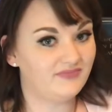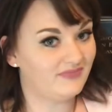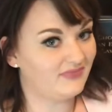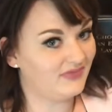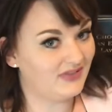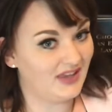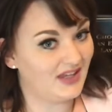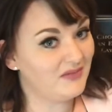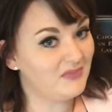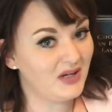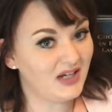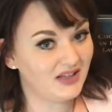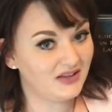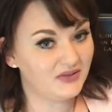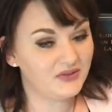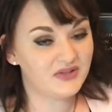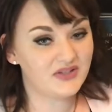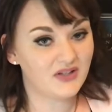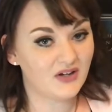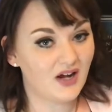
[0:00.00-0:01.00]
they might
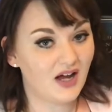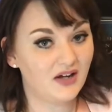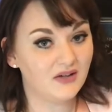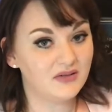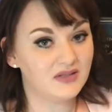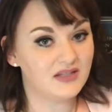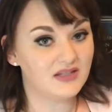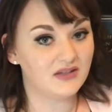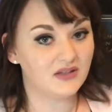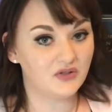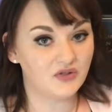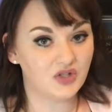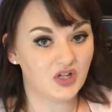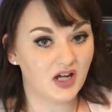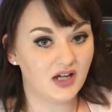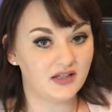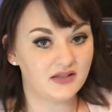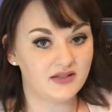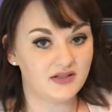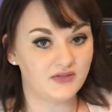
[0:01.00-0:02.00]
lose their house in their
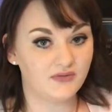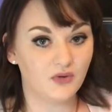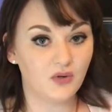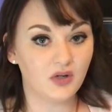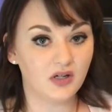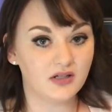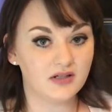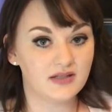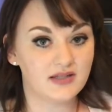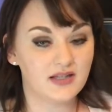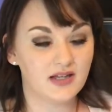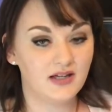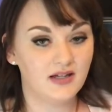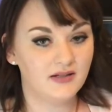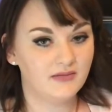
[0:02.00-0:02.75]
child's divorce.